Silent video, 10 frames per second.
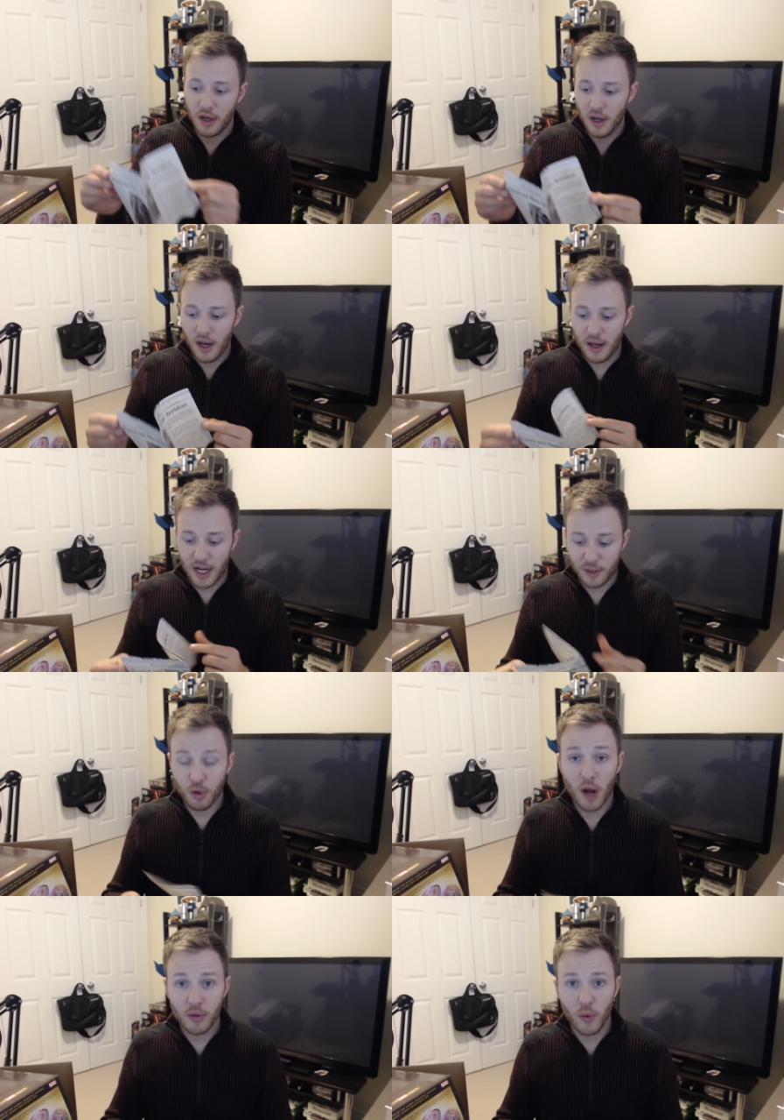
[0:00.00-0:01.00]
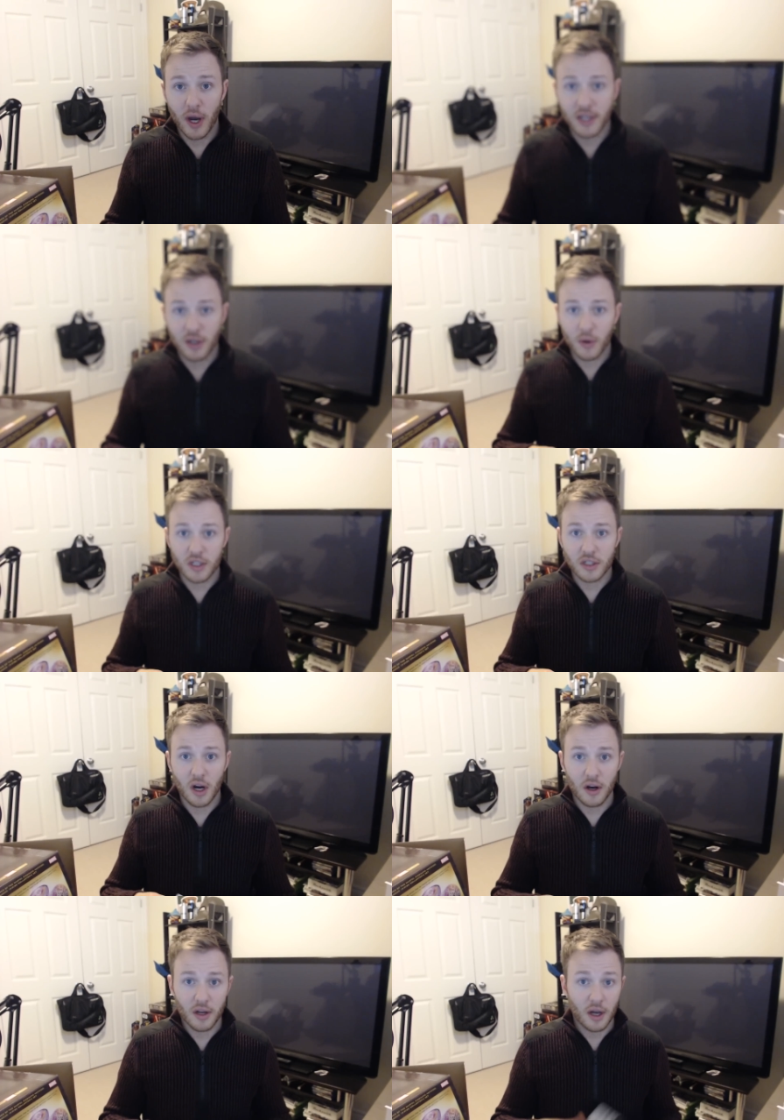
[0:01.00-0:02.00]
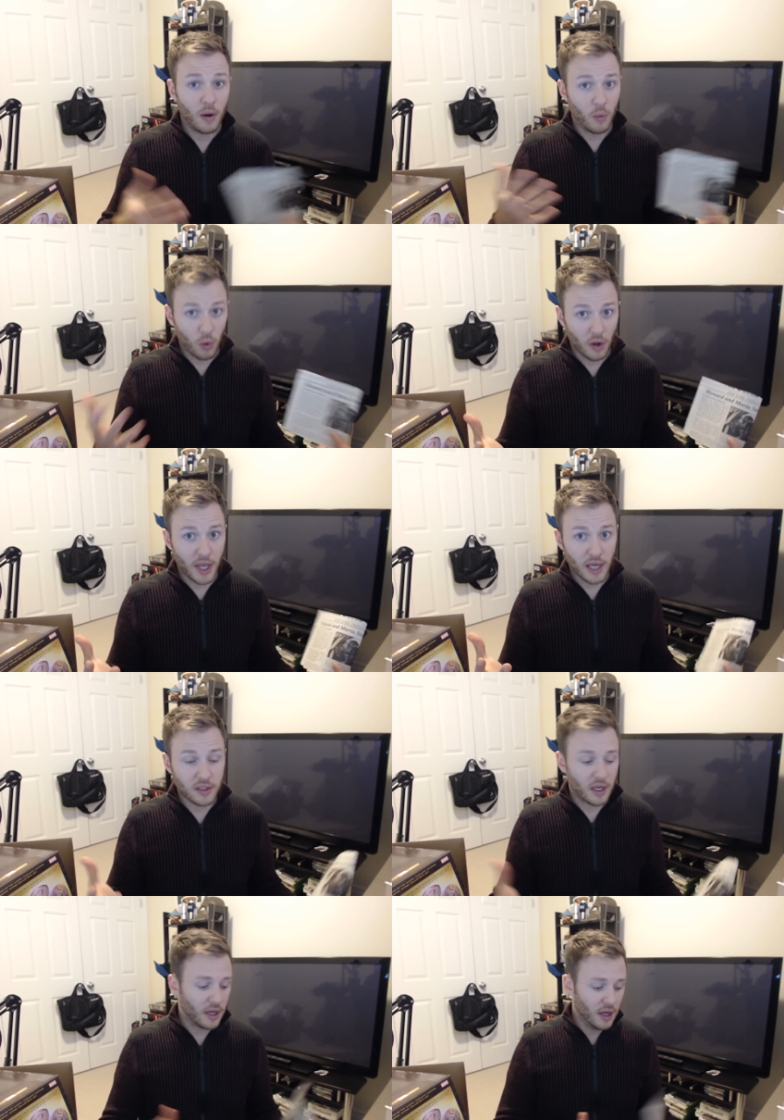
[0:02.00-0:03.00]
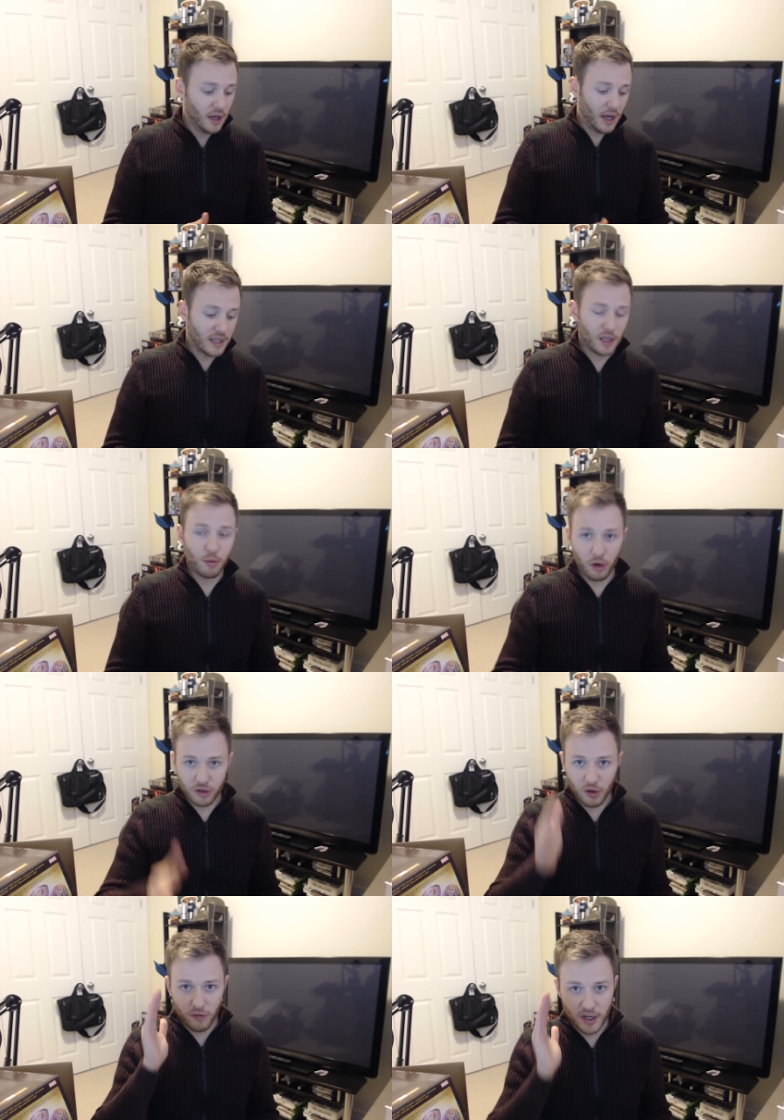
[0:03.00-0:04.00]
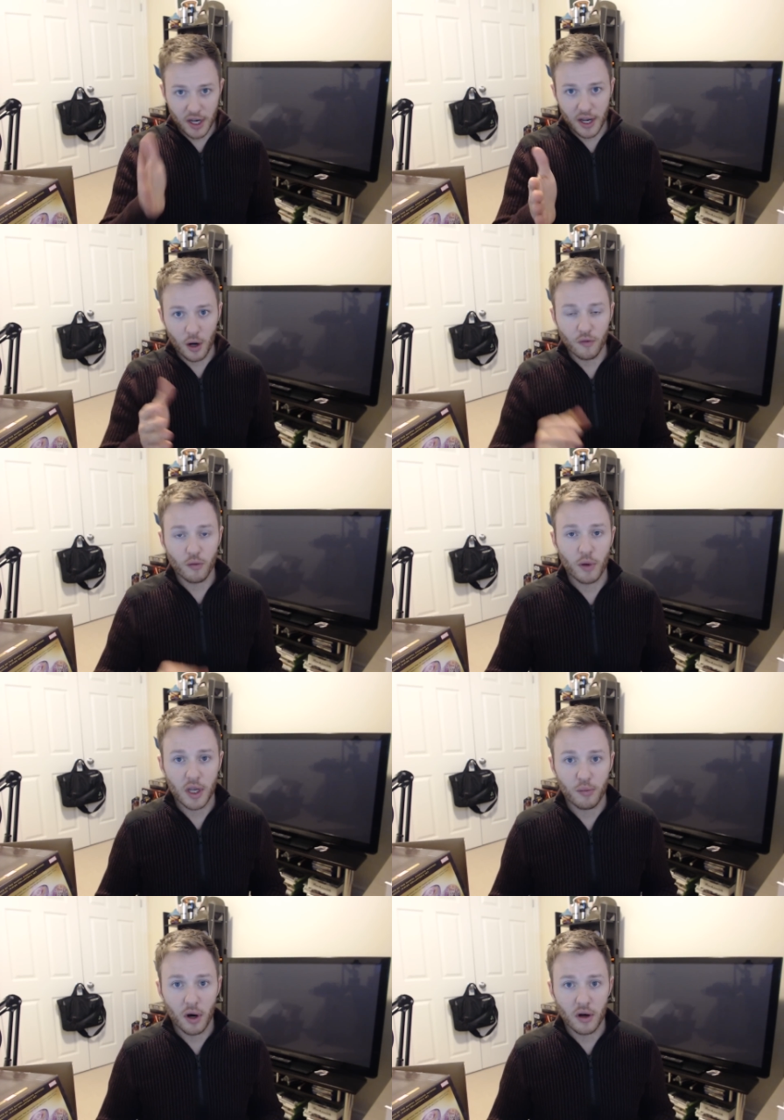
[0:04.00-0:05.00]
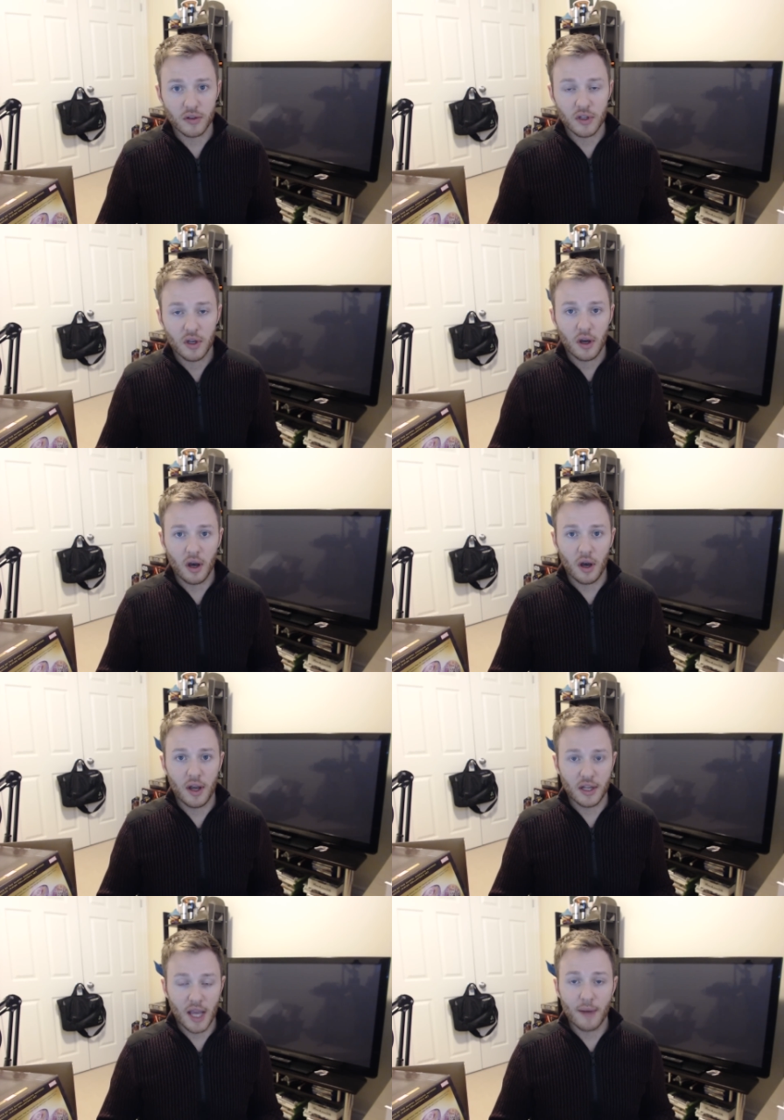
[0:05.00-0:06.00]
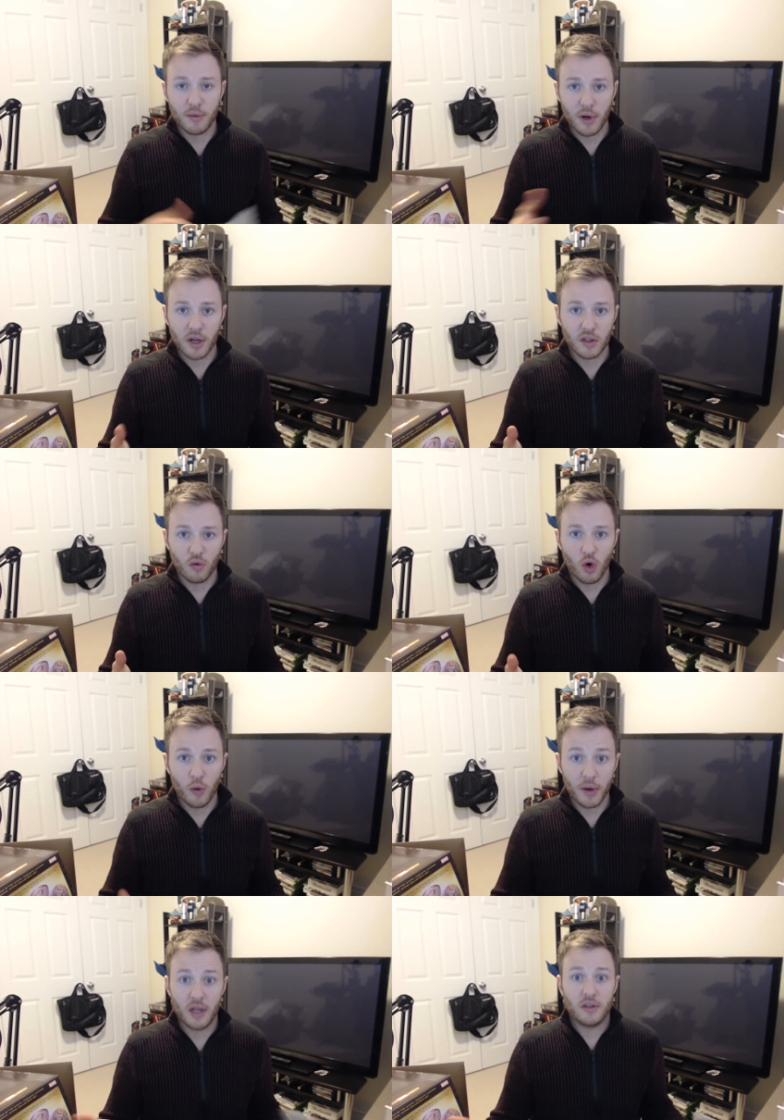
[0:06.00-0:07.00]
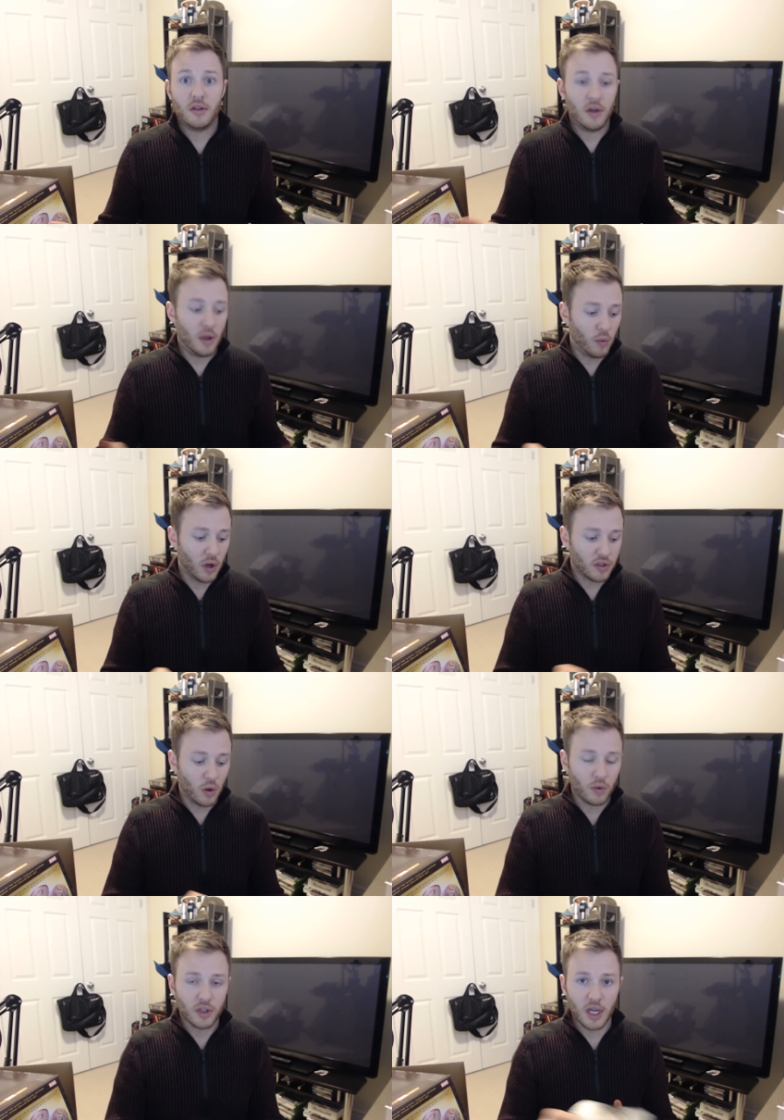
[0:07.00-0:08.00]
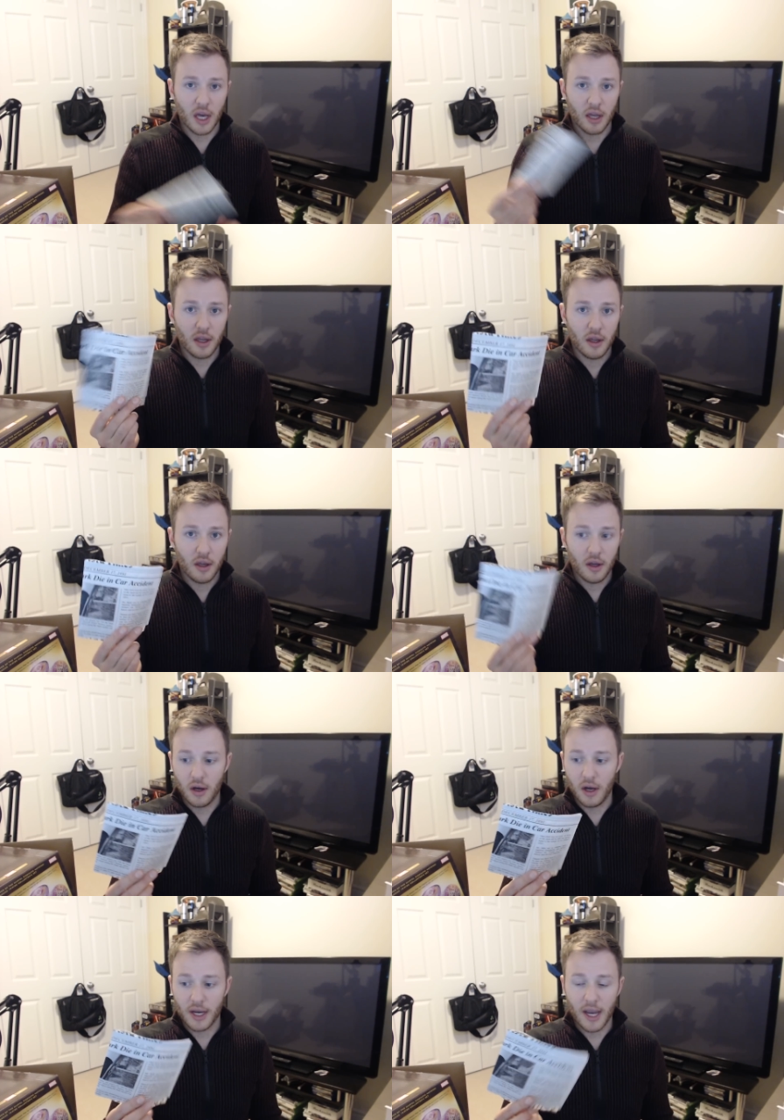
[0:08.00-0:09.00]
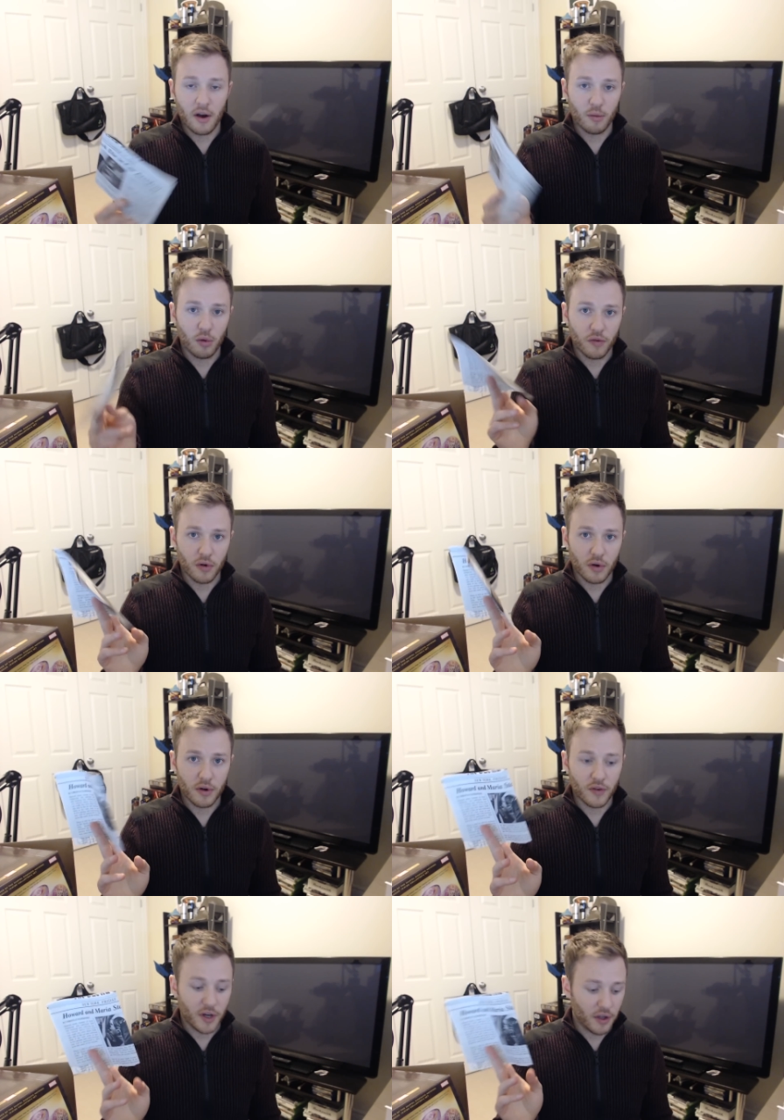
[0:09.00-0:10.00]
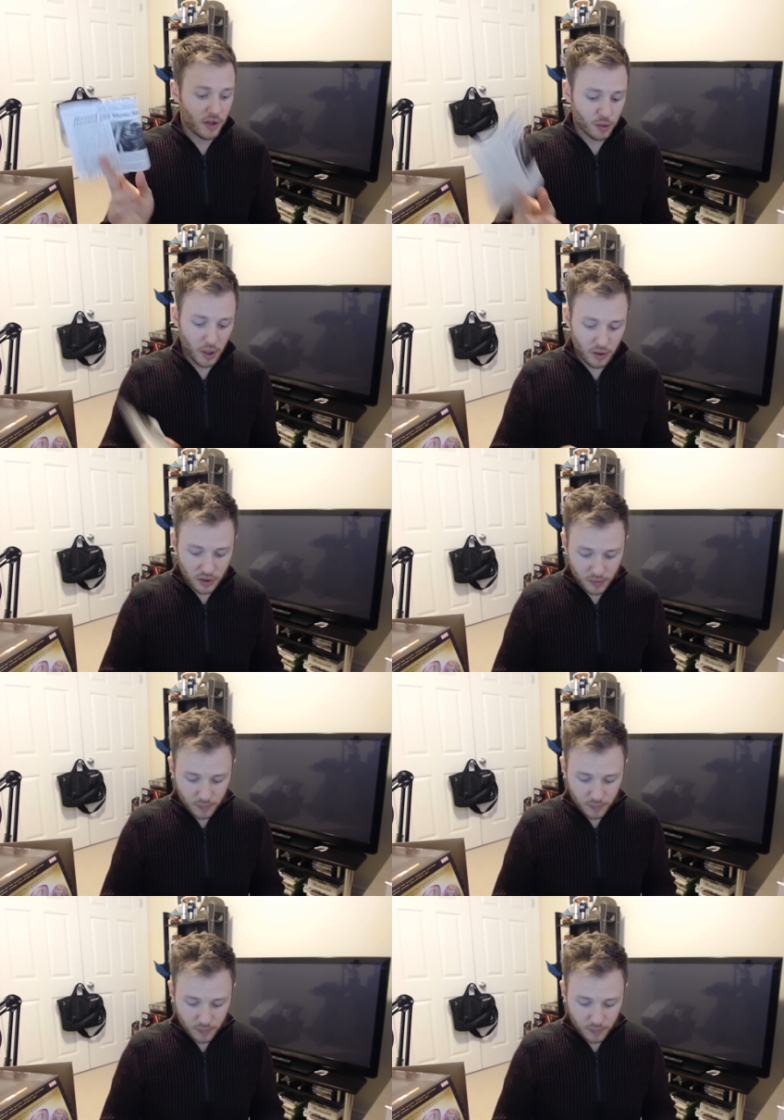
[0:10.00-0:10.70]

And that's probably why Tony Stark, we're all guessing, has a personal vendetta out for Bucky Barnes uh, in Captain America Civil War because he wants to hold this guy uh, accountable for, for killing his parents.